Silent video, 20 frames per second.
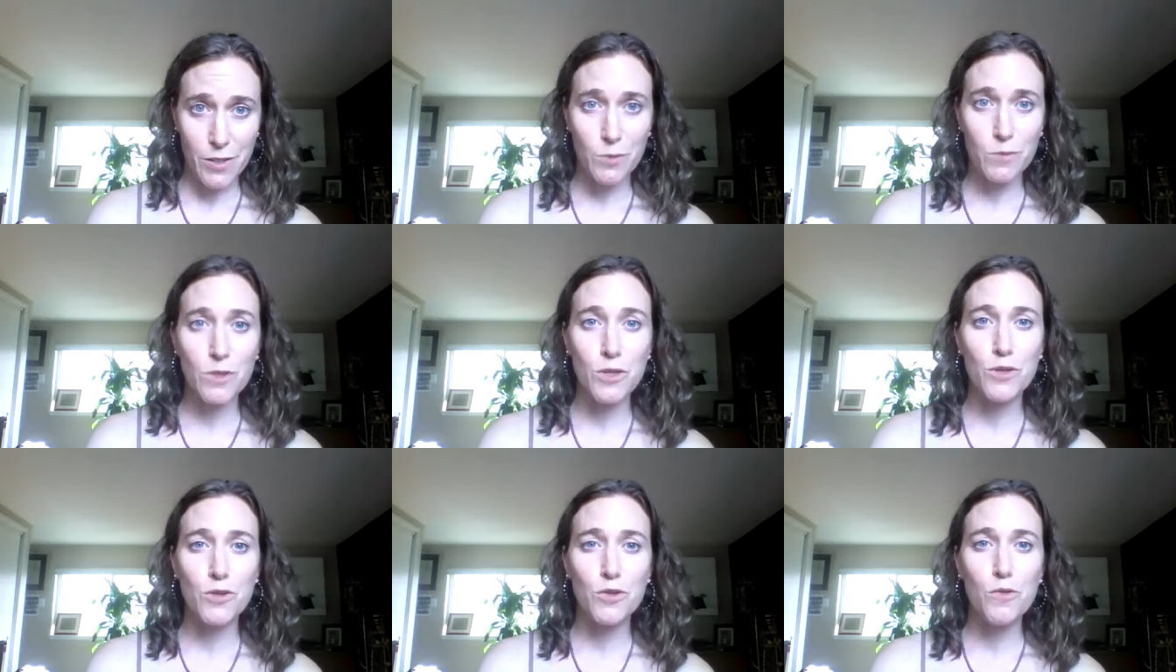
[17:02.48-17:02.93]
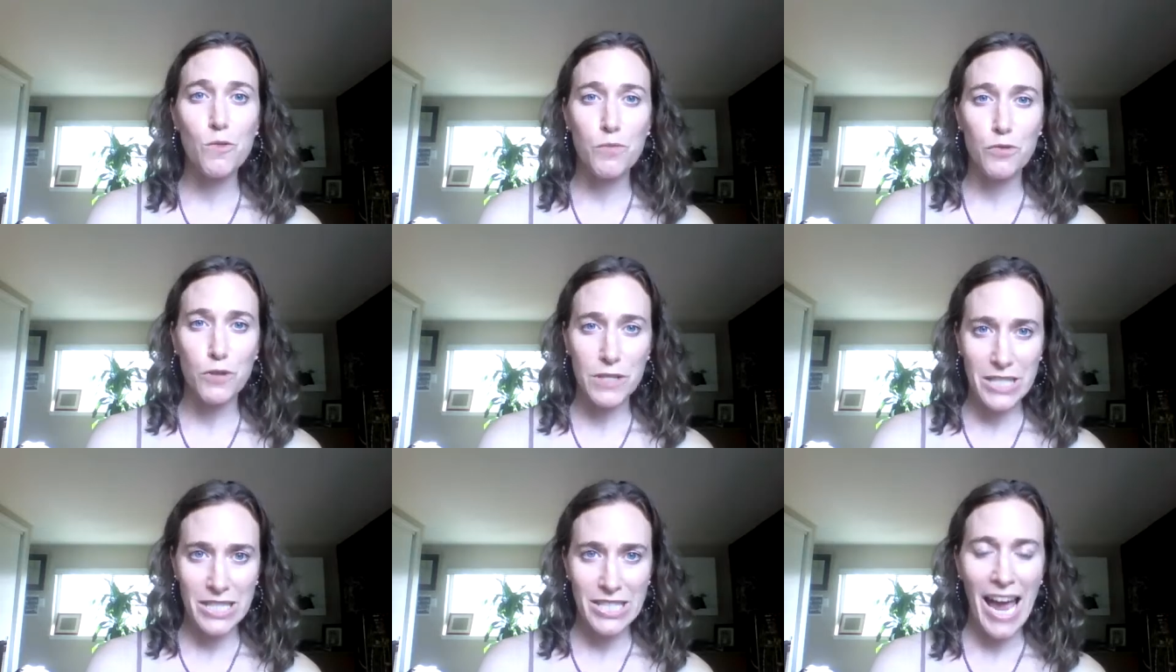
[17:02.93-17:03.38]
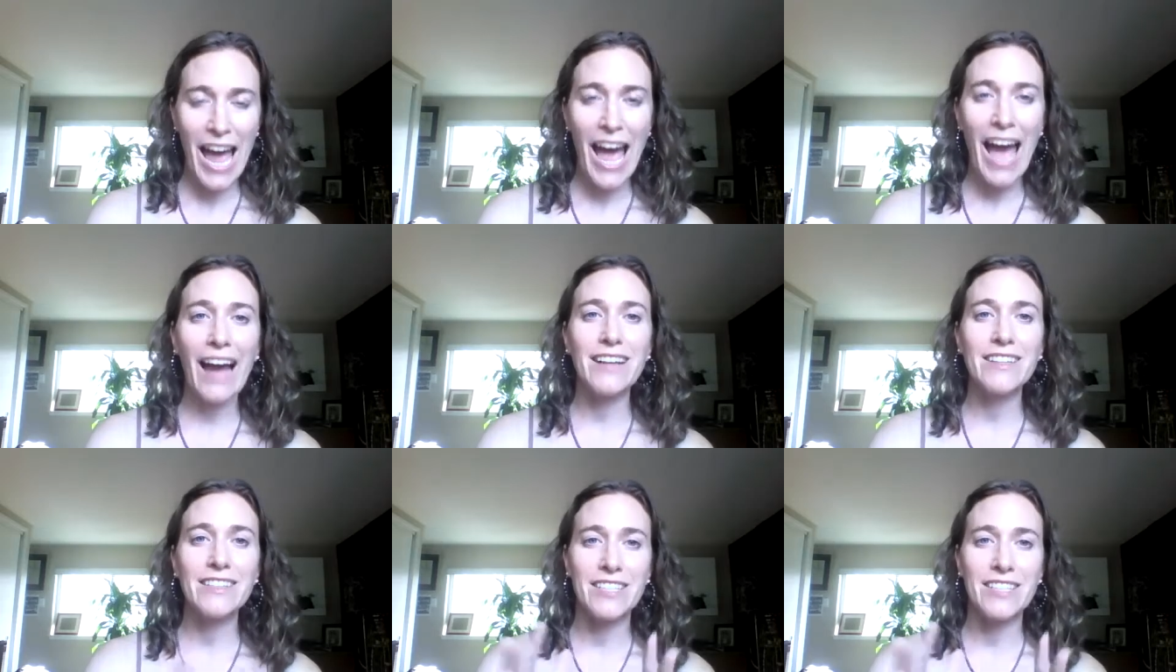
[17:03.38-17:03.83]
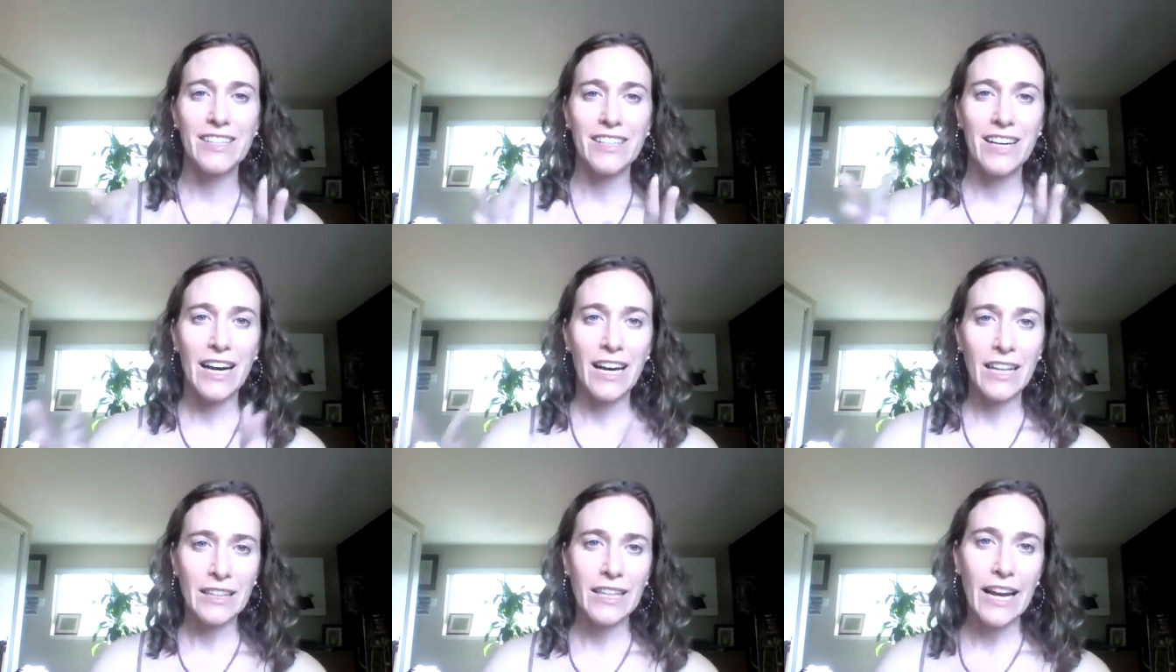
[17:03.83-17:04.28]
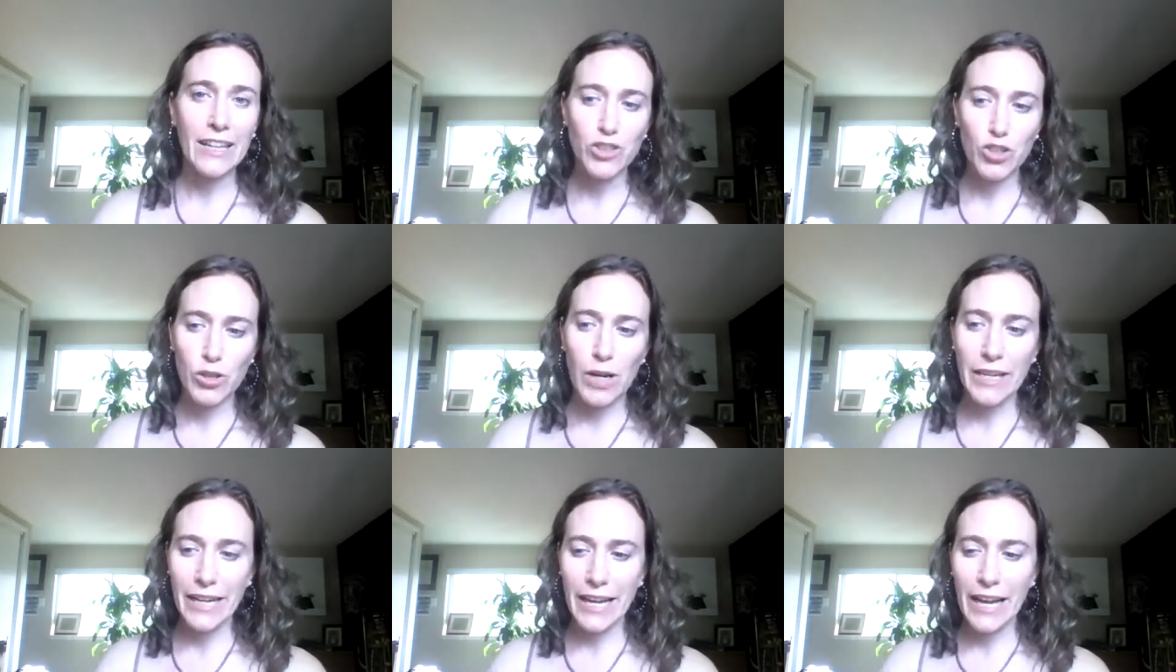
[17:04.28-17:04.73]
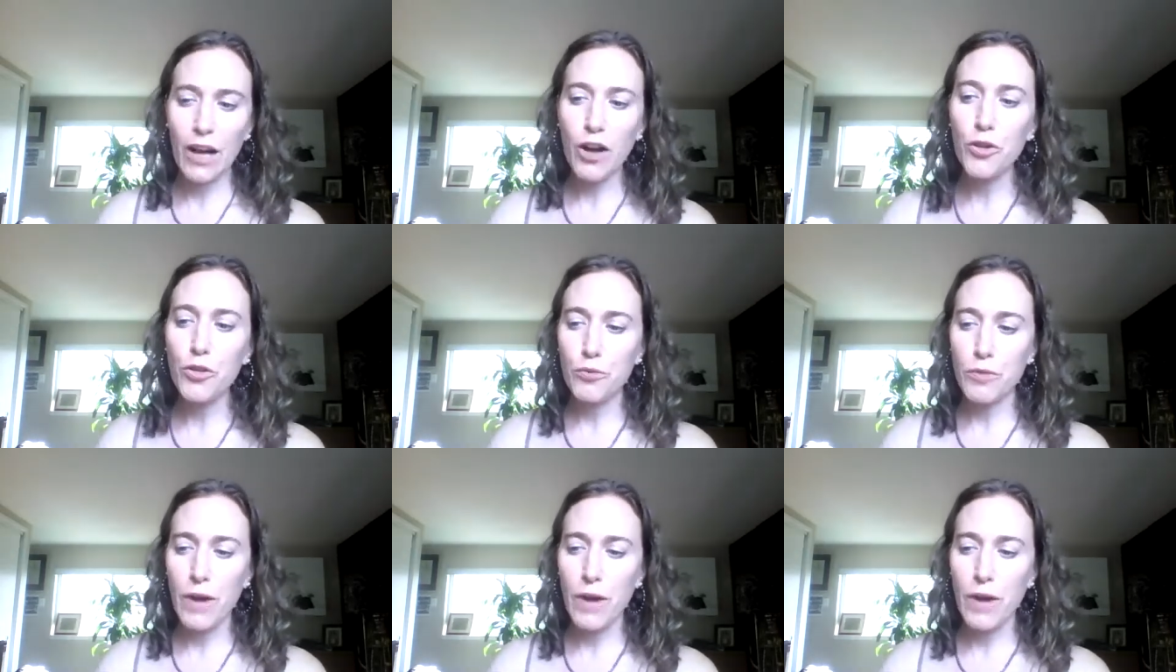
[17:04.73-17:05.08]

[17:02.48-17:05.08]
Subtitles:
It was to protect electronic health